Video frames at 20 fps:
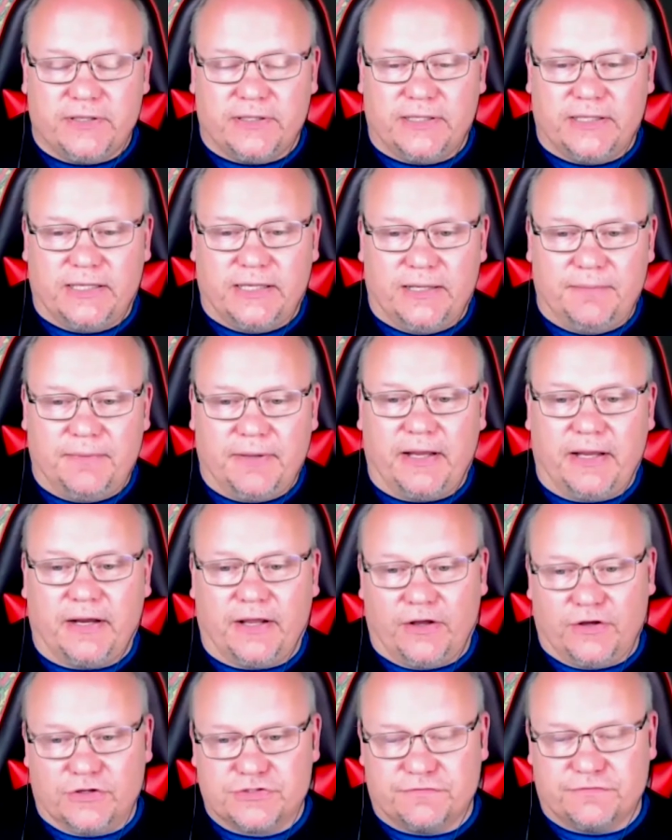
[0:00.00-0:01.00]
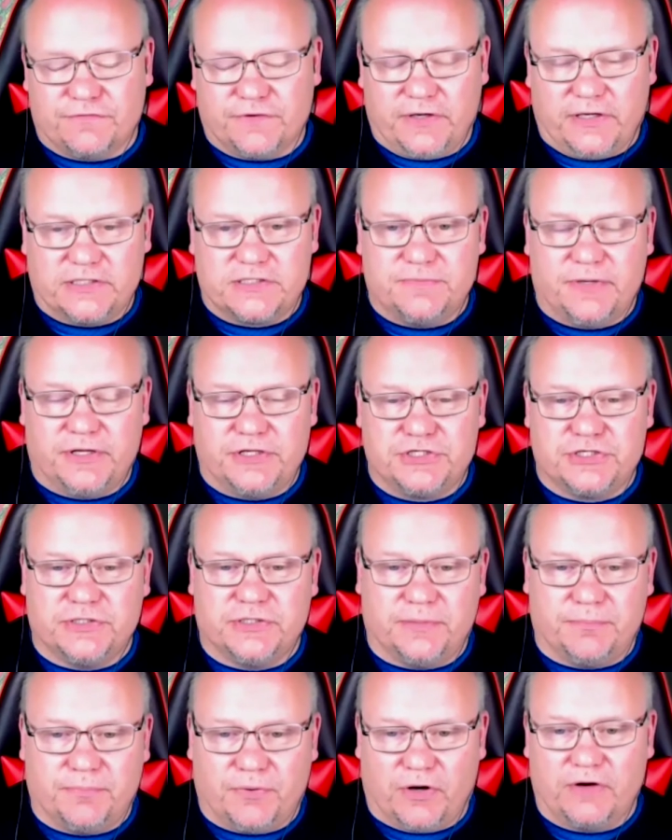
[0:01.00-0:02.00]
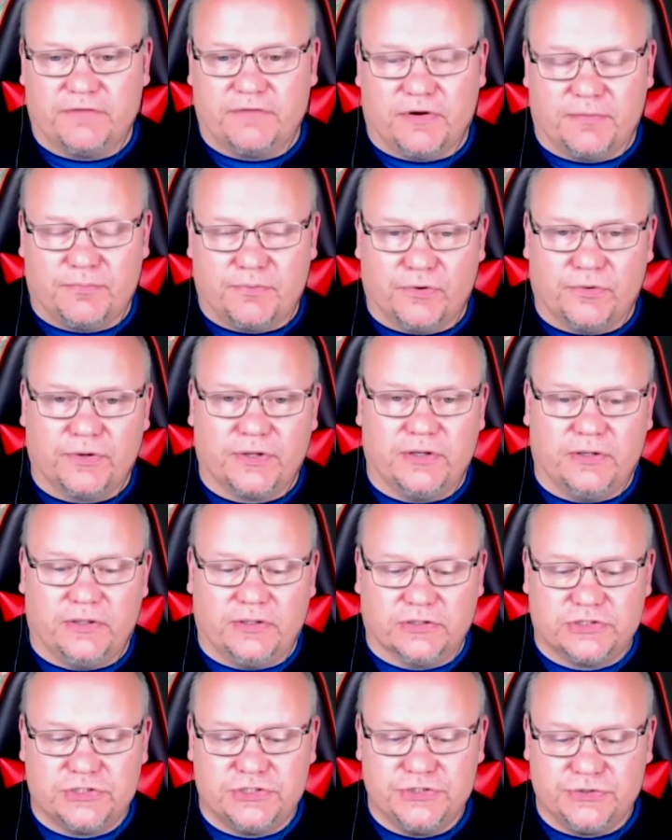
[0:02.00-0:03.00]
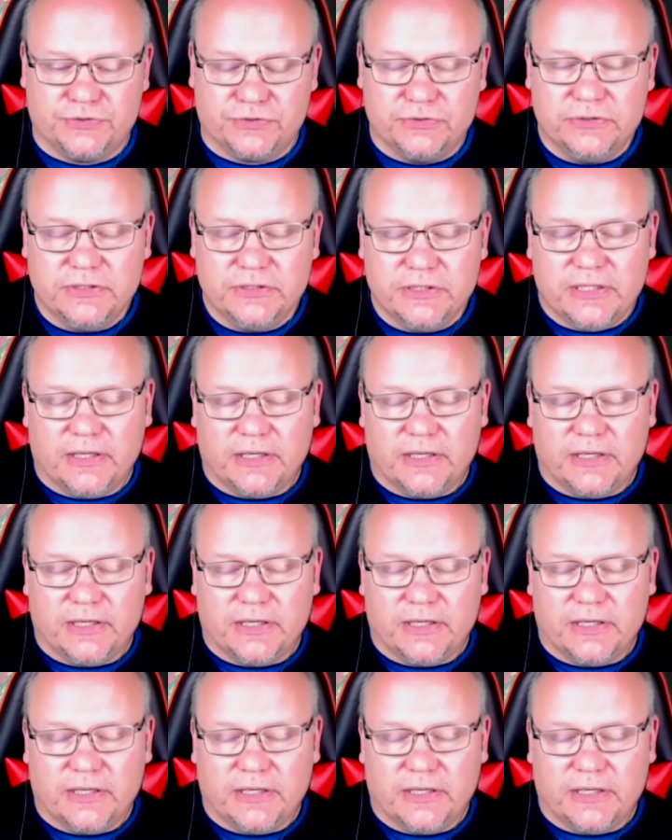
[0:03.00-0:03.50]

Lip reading: And I also forgot to mention that part of our protocol too,